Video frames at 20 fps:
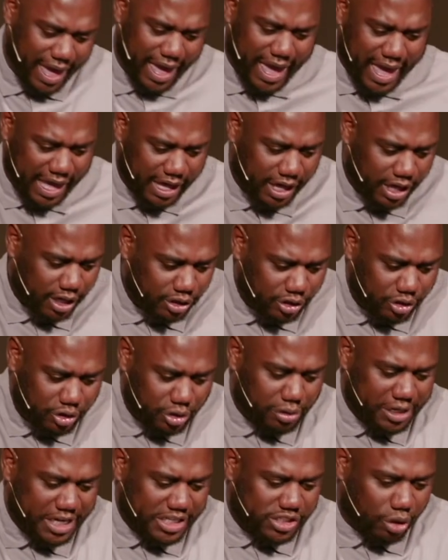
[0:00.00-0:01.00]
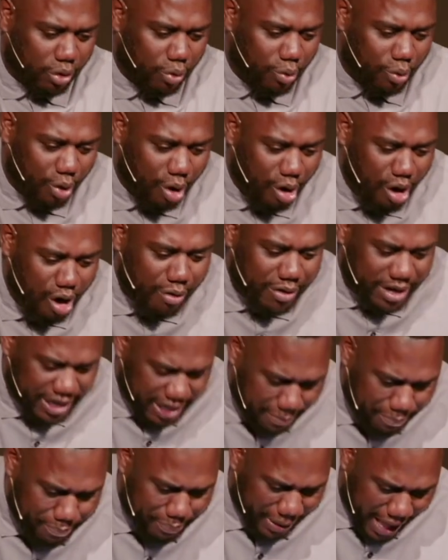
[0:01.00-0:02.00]
Hey, you don't need to worry
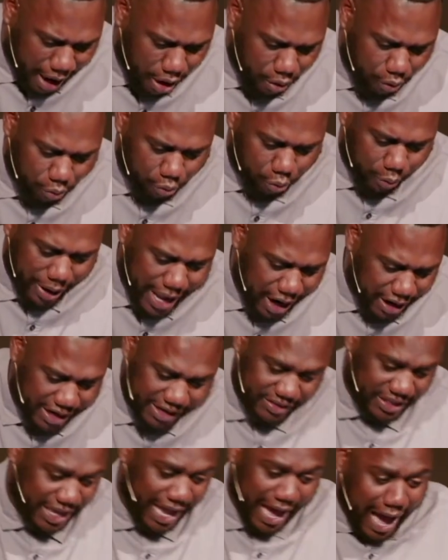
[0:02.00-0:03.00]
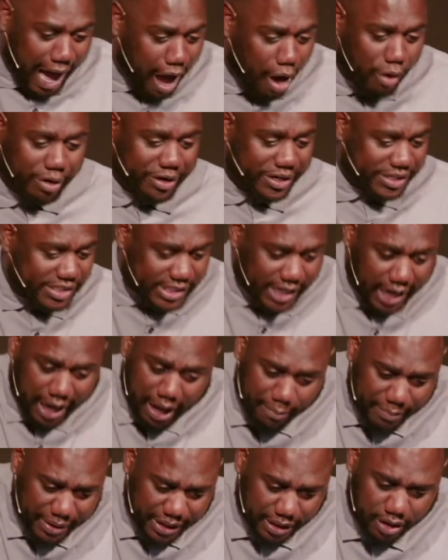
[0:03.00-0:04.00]
about where the hour is
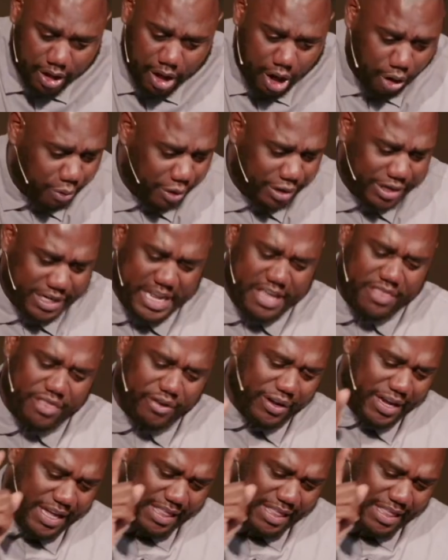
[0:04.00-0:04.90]
coming, where neither